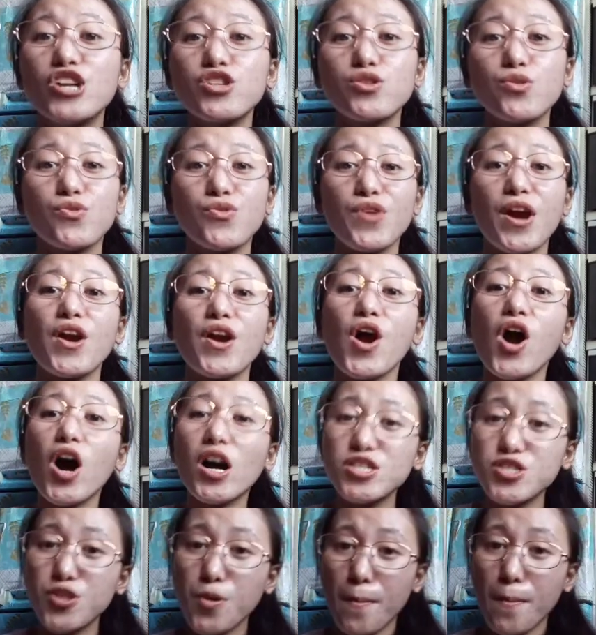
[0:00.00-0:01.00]
to their
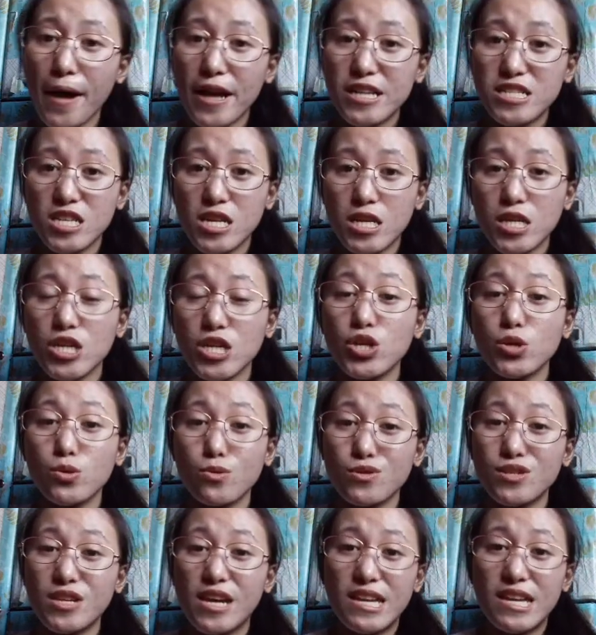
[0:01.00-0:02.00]
automatic
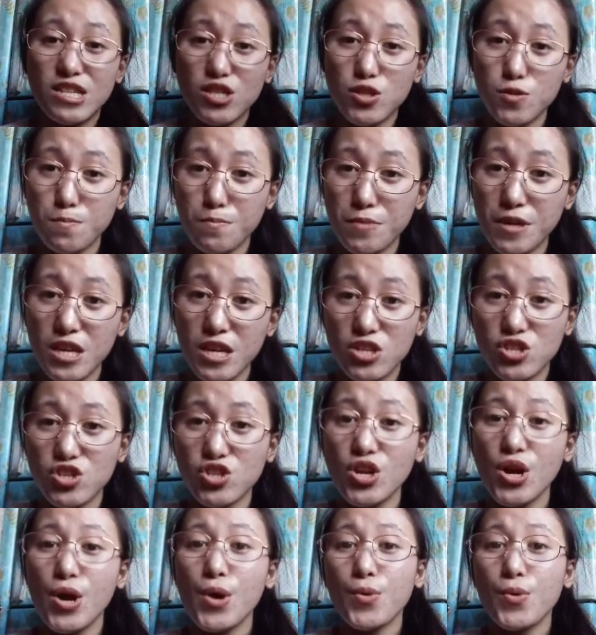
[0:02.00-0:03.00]
use in
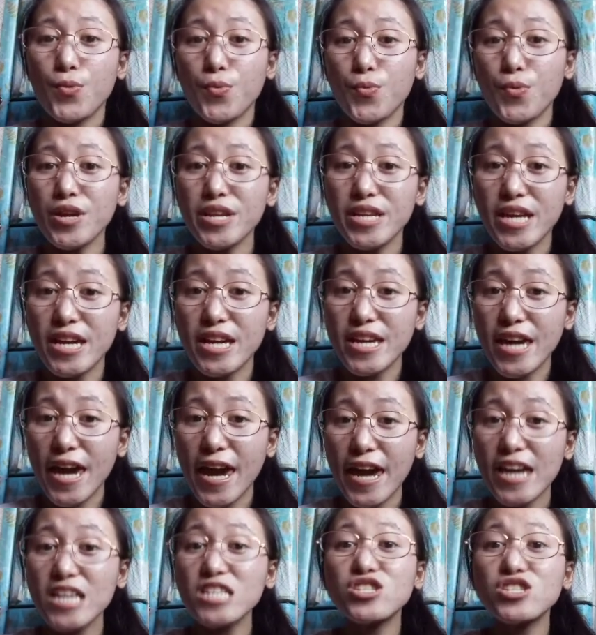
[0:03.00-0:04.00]
speech, reading,
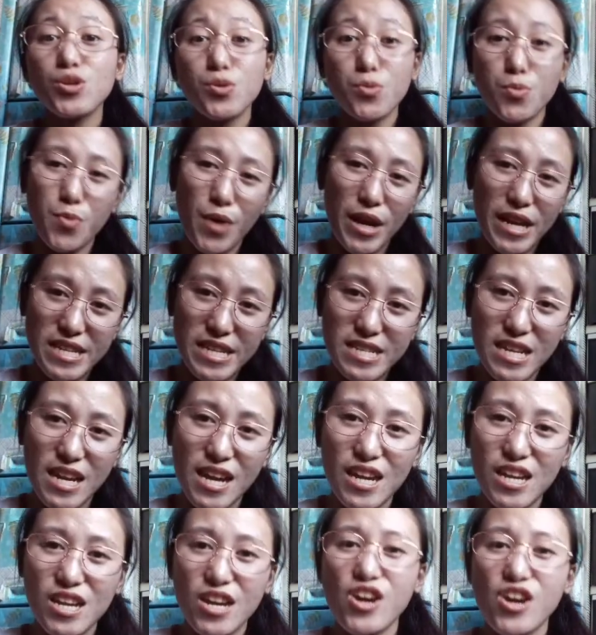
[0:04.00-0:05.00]
and
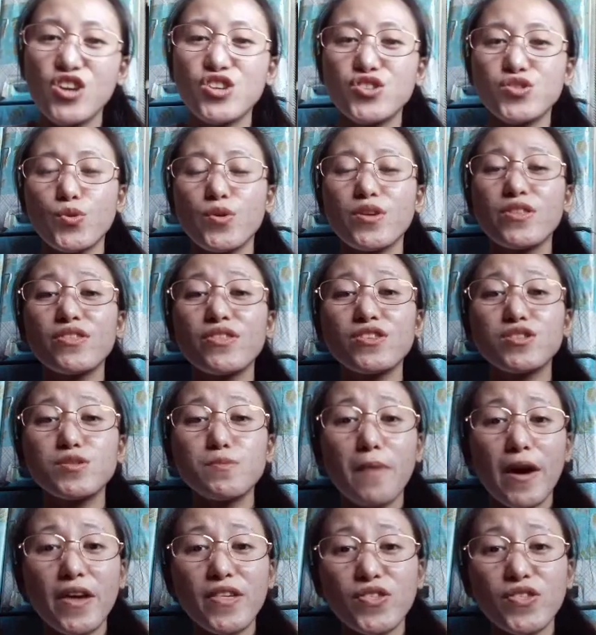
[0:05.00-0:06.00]
writing. So in this
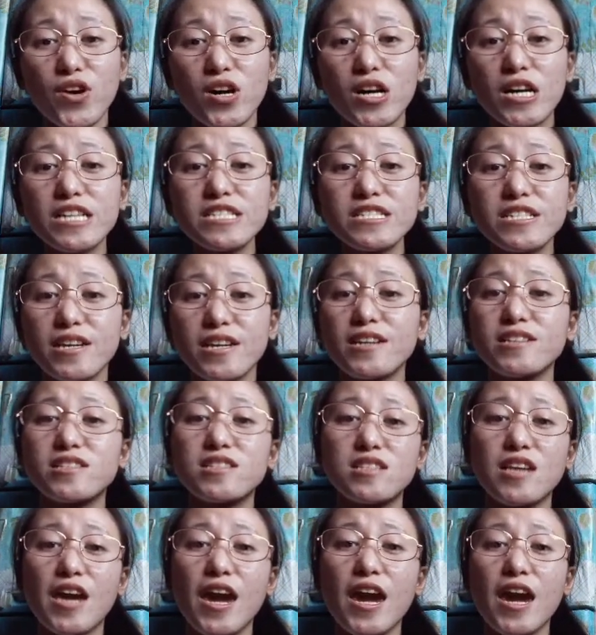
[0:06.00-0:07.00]
method,
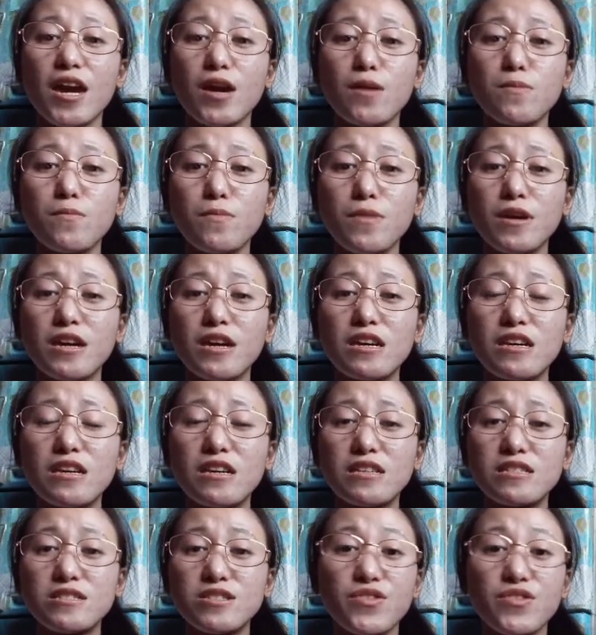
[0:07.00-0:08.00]
its aim
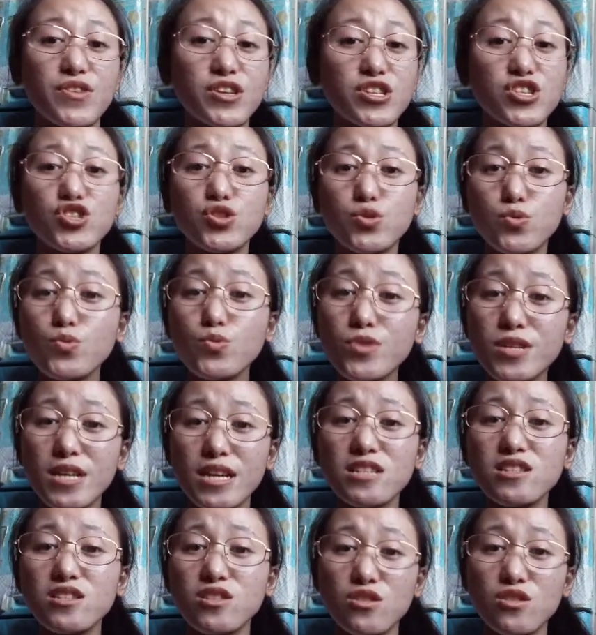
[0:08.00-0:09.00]
is that
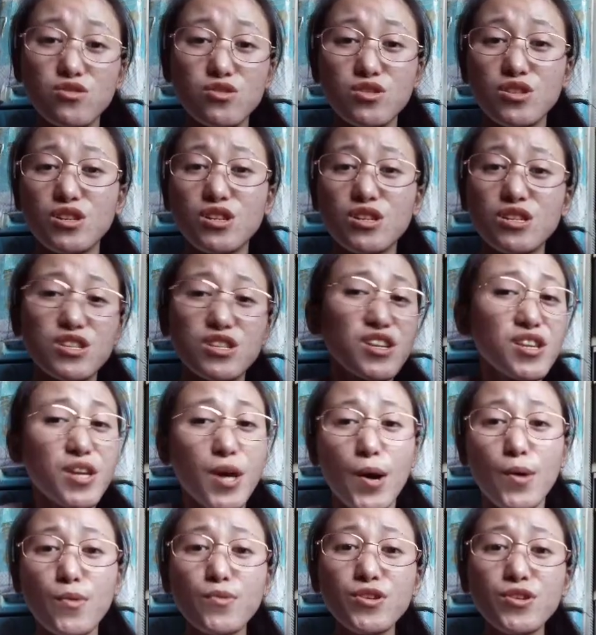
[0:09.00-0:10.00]
students should,
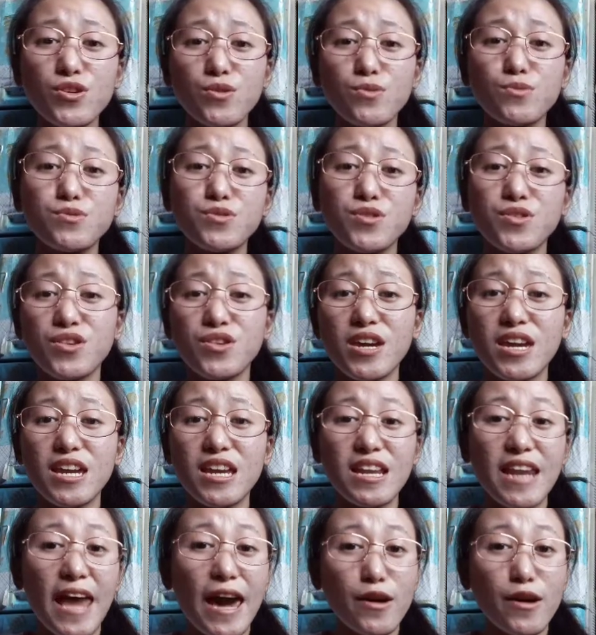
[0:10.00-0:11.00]
use the
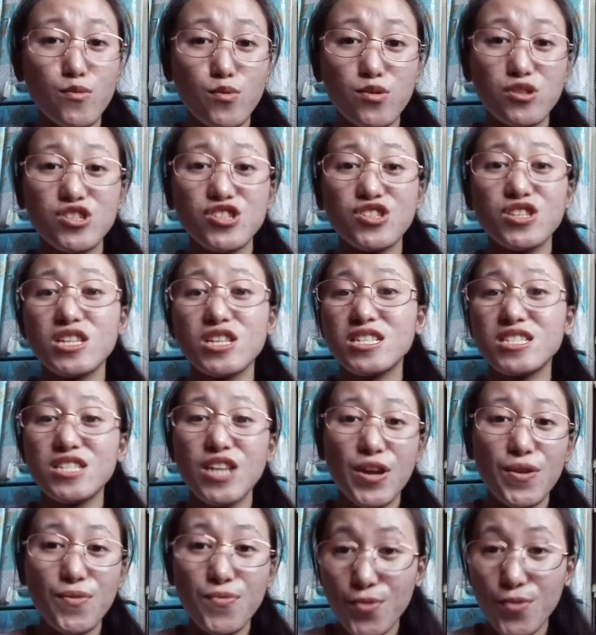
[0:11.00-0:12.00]
language that
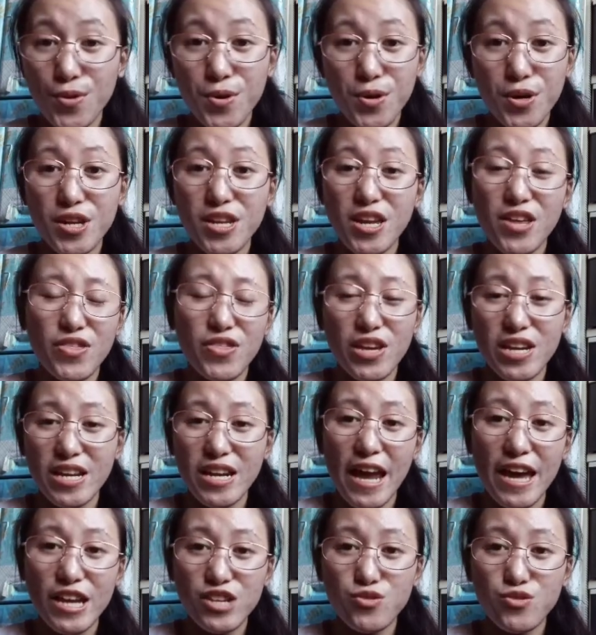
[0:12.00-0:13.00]
they've learned in the
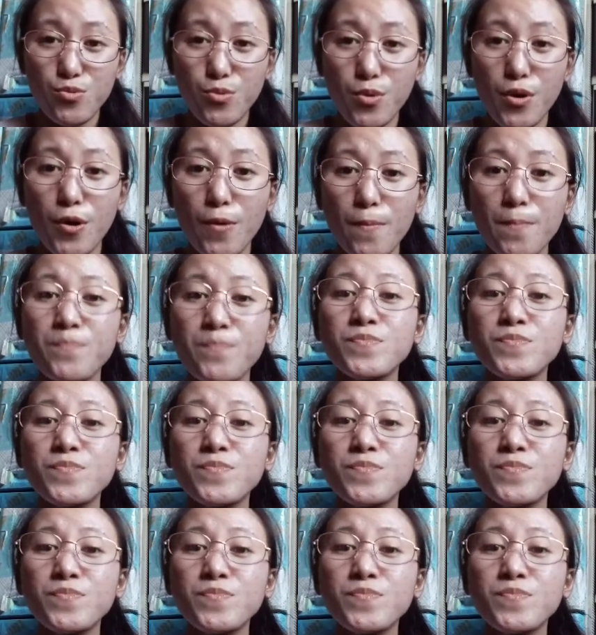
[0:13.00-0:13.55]
classroom.